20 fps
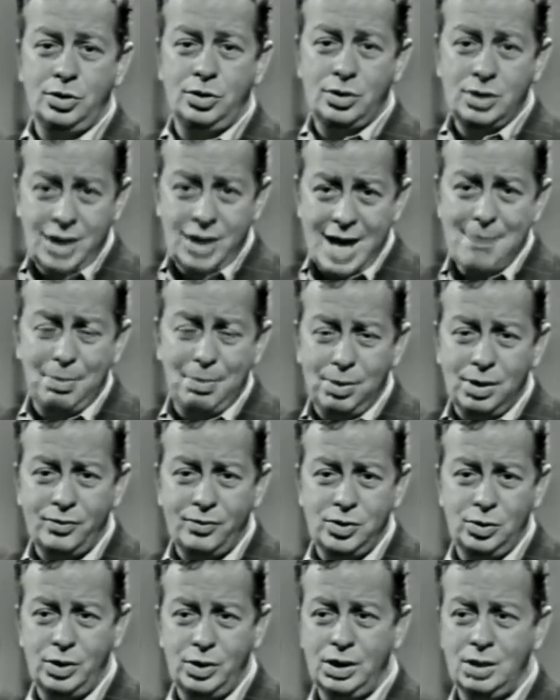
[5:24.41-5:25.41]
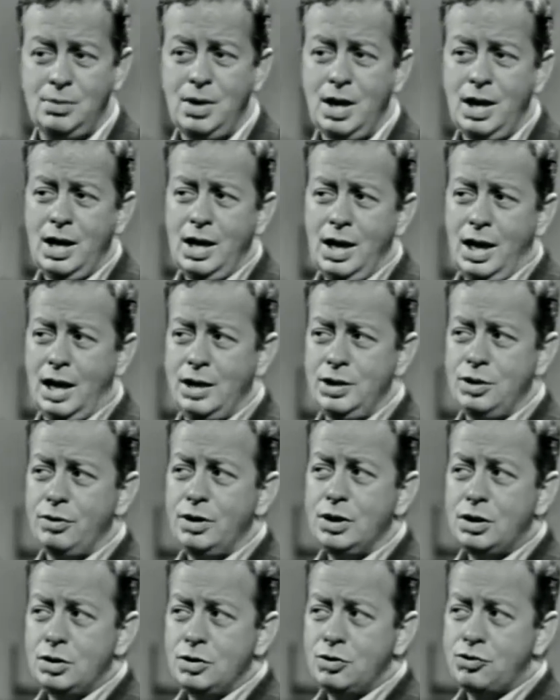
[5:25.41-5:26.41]
you're capable of doing them, and you're
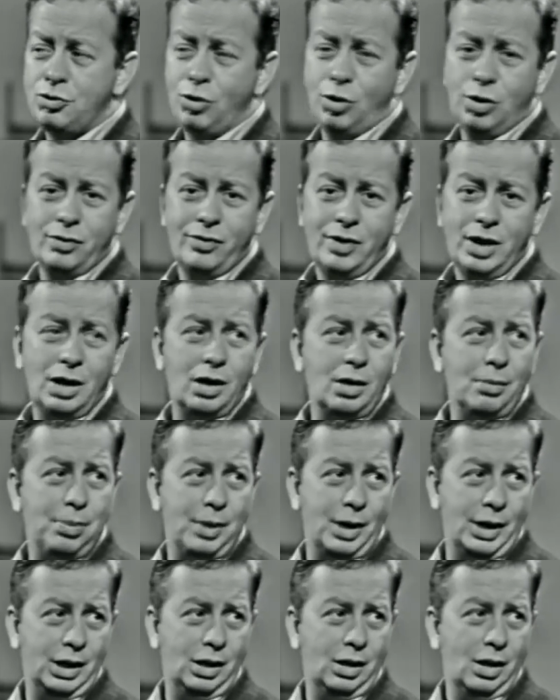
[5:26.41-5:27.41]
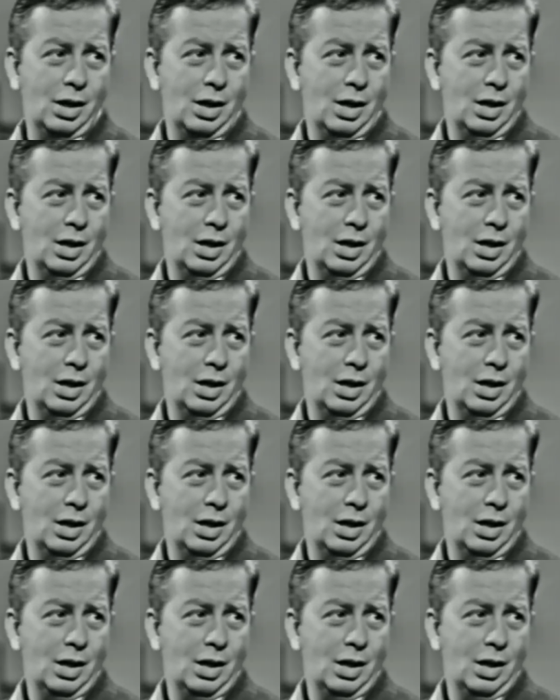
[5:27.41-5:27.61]
in control of the airplane.